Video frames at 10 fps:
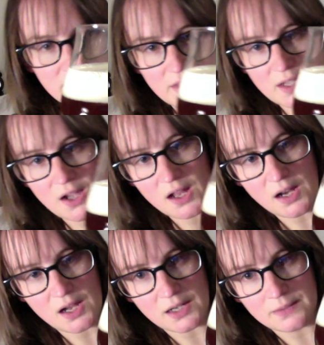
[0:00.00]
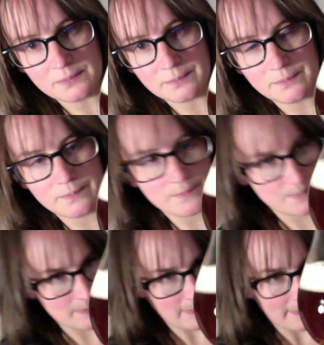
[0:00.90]
at the colour.
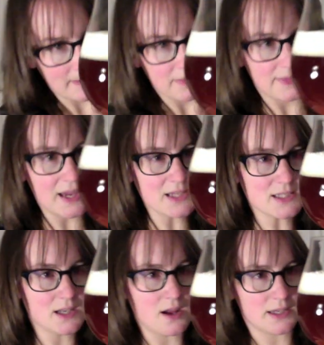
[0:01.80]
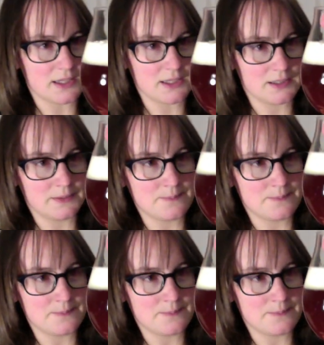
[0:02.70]
That's like,